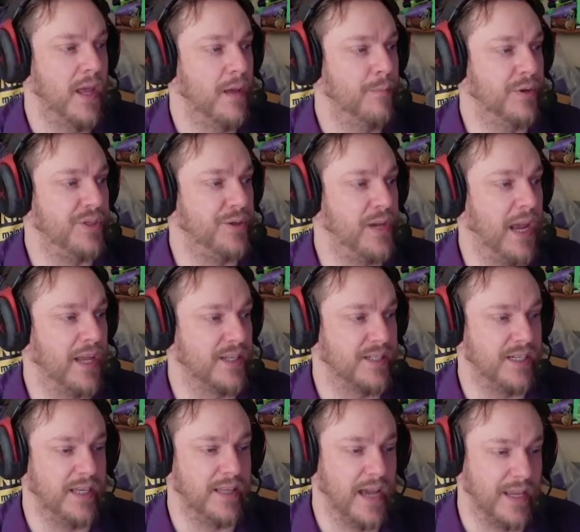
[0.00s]
But you can't
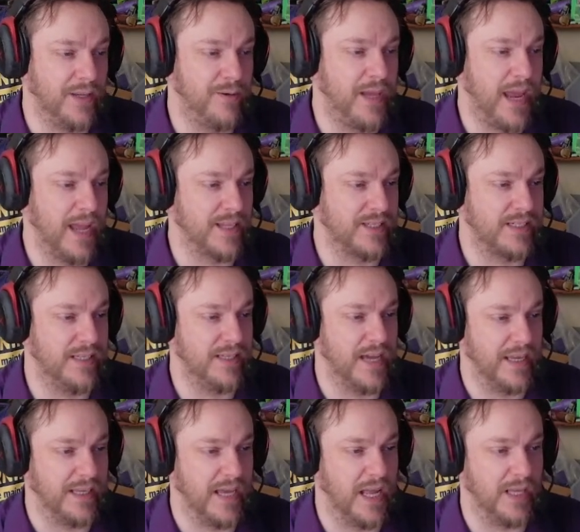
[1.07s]
see that. You can't see
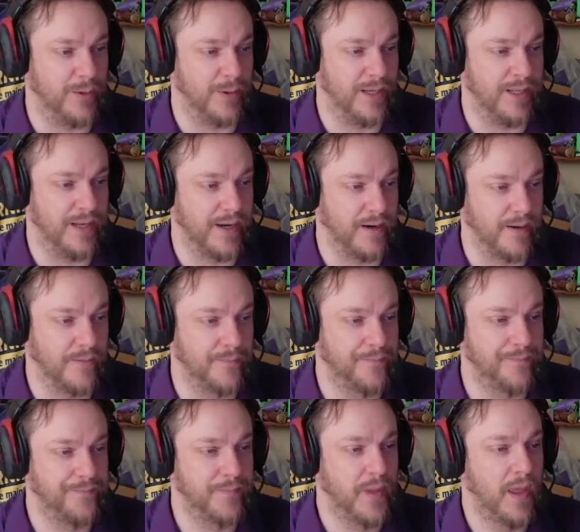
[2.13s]
that yellow in there.
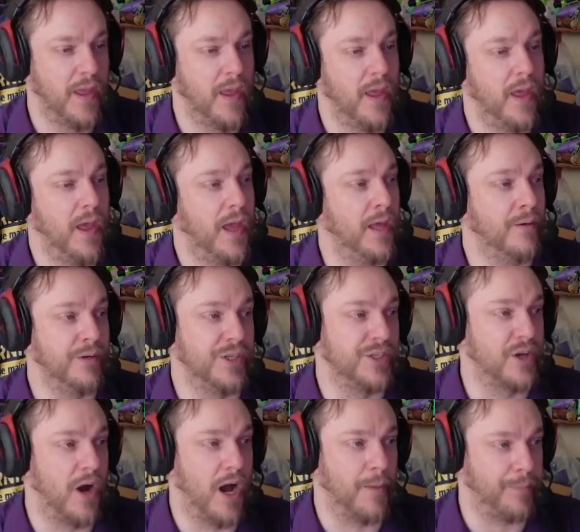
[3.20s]
And then we just
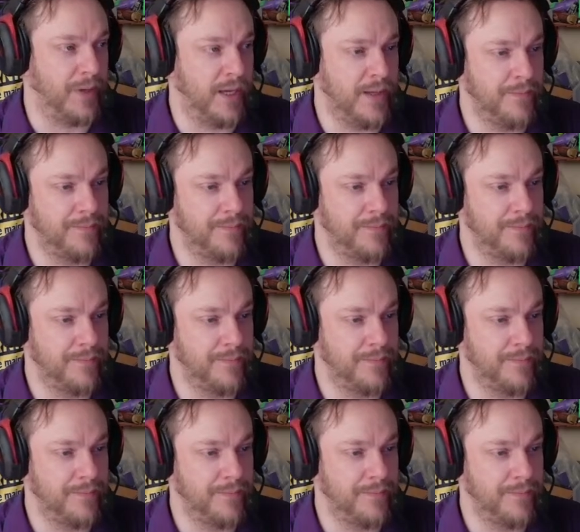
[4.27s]
copy it.